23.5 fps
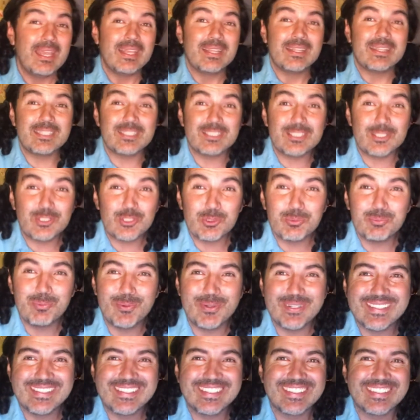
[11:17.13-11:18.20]
This is your
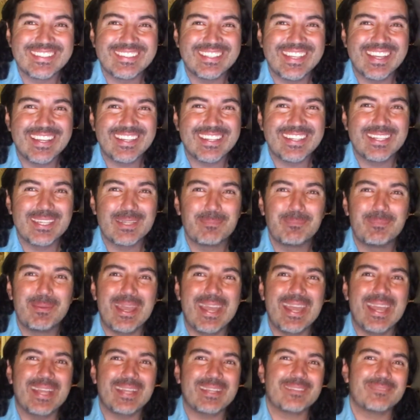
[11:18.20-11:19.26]
boy Tic Tac
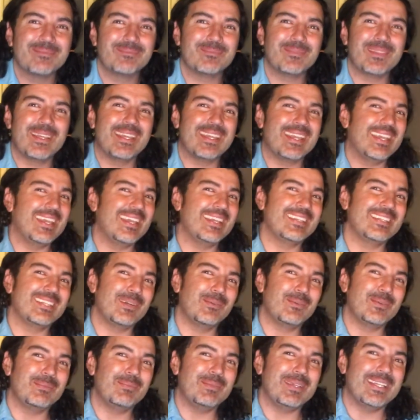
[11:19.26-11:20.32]
Kickback.
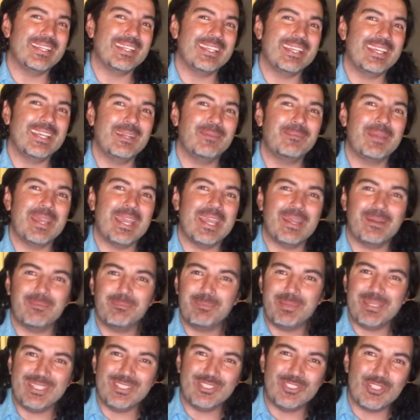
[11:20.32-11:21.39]
Until we meet again, man.
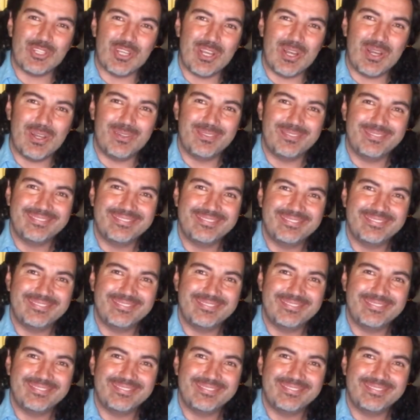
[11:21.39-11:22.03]
Peace, y'all.